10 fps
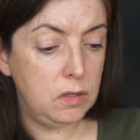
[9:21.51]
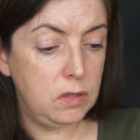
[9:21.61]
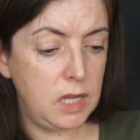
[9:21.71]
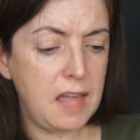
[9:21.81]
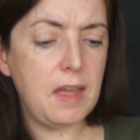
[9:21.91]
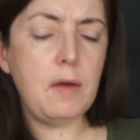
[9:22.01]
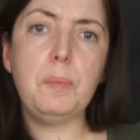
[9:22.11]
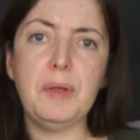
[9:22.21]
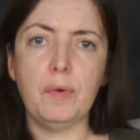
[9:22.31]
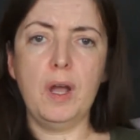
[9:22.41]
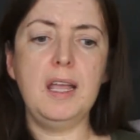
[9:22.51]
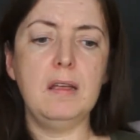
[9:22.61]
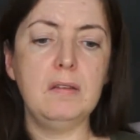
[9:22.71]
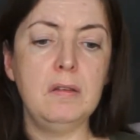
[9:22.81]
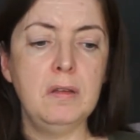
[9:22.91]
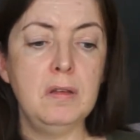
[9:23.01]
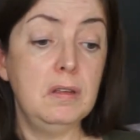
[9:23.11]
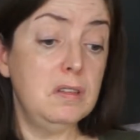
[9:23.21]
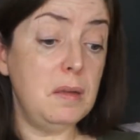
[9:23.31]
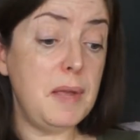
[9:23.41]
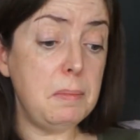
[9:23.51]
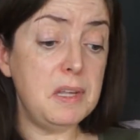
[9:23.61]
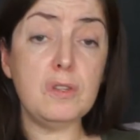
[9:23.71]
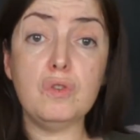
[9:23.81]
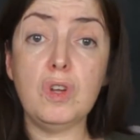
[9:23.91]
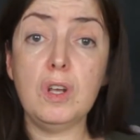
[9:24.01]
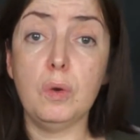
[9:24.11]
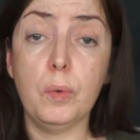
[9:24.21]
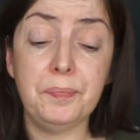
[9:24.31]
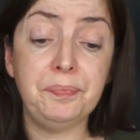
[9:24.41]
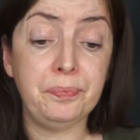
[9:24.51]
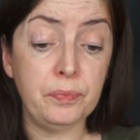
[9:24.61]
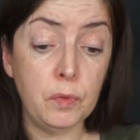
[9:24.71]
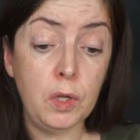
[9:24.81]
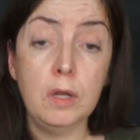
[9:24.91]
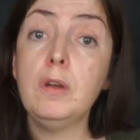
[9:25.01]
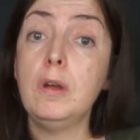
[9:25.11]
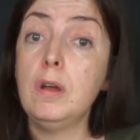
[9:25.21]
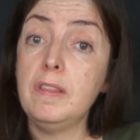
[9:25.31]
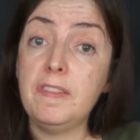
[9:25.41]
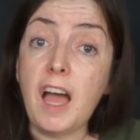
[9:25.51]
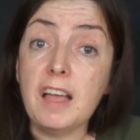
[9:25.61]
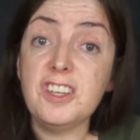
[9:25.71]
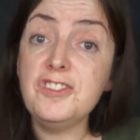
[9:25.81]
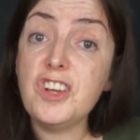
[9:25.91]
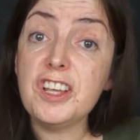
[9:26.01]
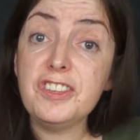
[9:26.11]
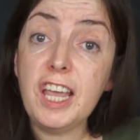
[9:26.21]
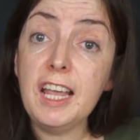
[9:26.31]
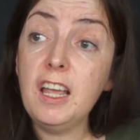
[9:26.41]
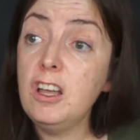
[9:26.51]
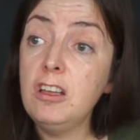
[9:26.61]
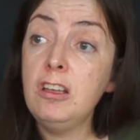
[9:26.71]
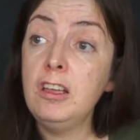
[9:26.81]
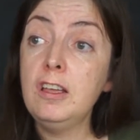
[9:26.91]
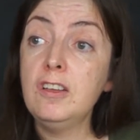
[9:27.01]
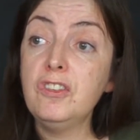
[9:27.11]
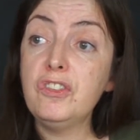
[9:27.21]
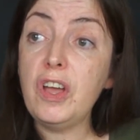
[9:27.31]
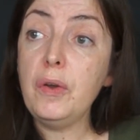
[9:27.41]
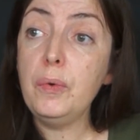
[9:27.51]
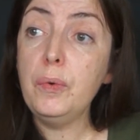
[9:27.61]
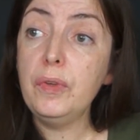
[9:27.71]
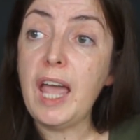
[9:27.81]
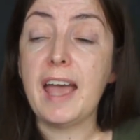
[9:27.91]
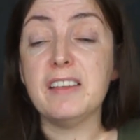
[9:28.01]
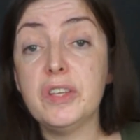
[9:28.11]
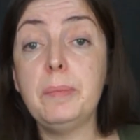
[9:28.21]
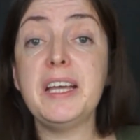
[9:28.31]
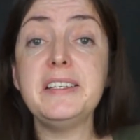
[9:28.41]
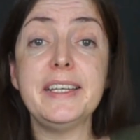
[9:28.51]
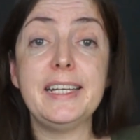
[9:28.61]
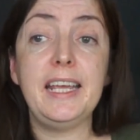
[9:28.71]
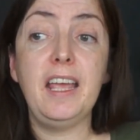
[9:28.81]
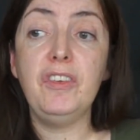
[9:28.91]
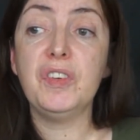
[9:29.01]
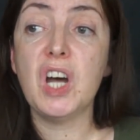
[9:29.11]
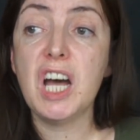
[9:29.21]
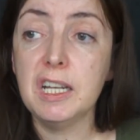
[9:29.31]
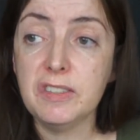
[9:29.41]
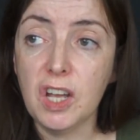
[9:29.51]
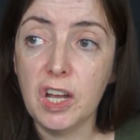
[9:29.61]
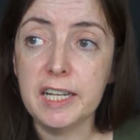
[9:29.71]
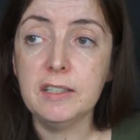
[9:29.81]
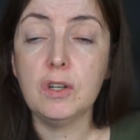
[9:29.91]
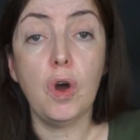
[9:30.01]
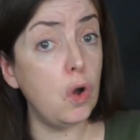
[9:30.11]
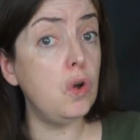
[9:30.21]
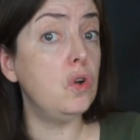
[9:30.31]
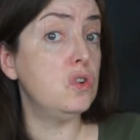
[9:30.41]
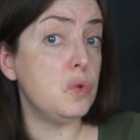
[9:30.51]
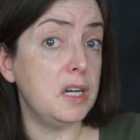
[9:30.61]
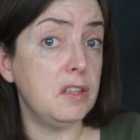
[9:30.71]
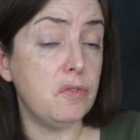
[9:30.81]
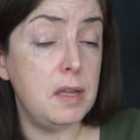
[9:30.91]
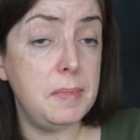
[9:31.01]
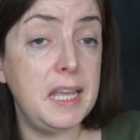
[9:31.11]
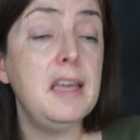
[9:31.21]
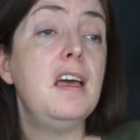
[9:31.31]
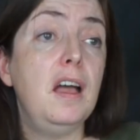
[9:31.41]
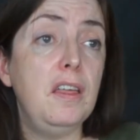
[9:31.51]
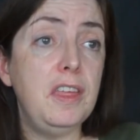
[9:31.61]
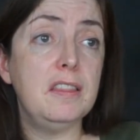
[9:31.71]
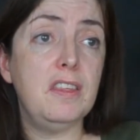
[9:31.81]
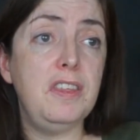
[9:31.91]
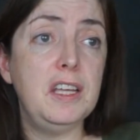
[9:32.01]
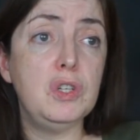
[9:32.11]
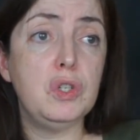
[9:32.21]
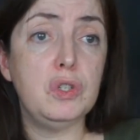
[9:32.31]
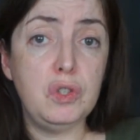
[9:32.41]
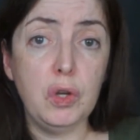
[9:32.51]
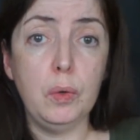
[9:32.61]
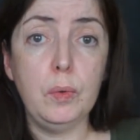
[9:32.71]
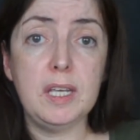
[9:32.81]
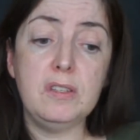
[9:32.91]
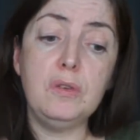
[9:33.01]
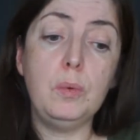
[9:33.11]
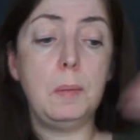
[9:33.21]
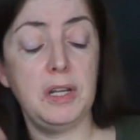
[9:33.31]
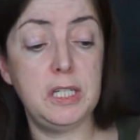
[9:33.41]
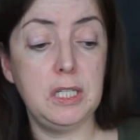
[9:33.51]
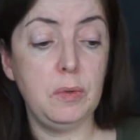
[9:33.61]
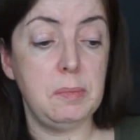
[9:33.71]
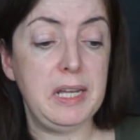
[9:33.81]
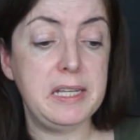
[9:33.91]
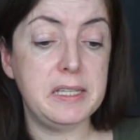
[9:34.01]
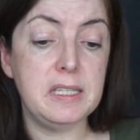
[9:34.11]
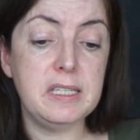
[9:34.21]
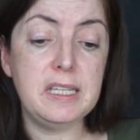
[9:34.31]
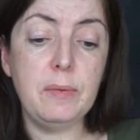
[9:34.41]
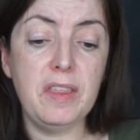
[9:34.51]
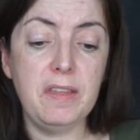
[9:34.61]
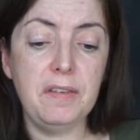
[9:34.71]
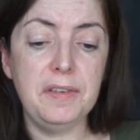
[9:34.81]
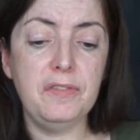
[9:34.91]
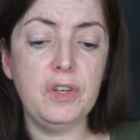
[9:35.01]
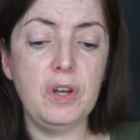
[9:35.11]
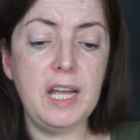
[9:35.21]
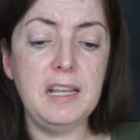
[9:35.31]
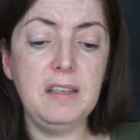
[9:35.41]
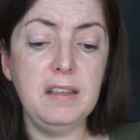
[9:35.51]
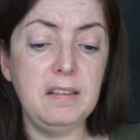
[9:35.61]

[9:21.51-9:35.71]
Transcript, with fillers: Yeah, that would be right. So maybe it's true. That's interesting. So yeah, so basically if you've got unassigned on 23andMe, I think the thing you should do is to upload it to other places to see whether you've got any